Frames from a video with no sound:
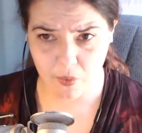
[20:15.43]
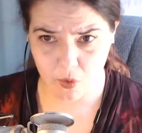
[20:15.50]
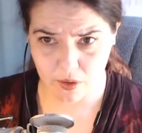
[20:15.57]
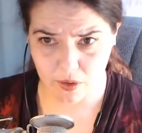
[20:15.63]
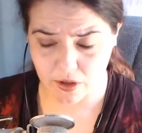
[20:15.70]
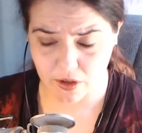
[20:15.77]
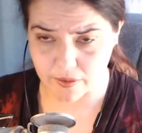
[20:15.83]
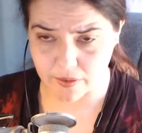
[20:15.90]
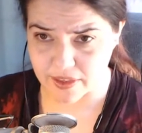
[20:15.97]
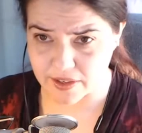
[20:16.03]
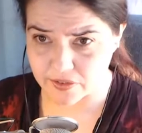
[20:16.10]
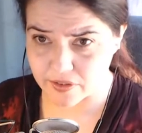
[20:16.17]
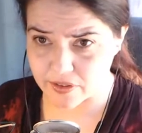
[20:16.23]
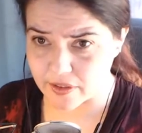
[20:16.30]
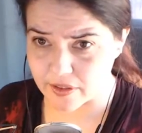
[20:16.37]
you,
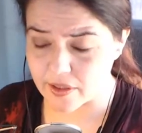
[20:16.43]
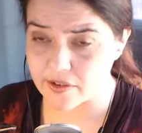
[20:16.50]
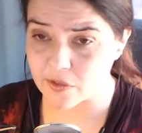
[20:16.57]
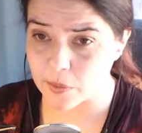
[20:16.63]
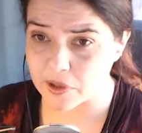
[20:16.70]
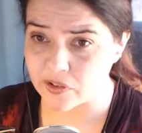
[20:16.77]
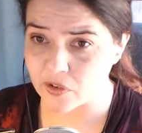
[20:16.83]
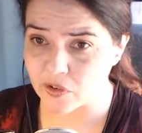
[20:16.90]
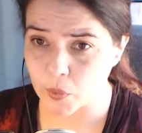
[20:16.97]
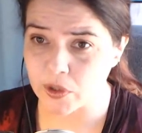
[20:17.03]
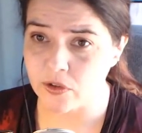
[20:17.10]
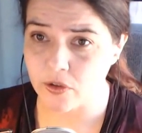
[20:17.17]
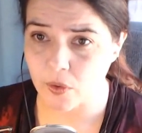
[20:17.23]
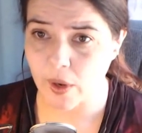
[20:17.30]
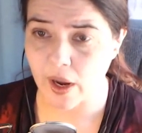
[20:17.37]
this this means that we
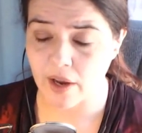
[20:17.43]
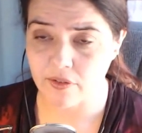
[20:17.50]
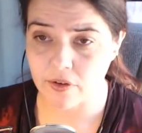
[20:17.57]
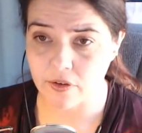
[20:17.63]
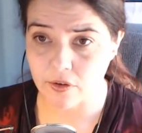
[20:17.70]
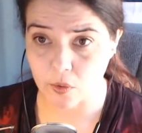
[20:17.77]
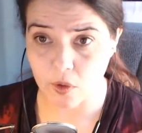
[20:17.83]
do have to do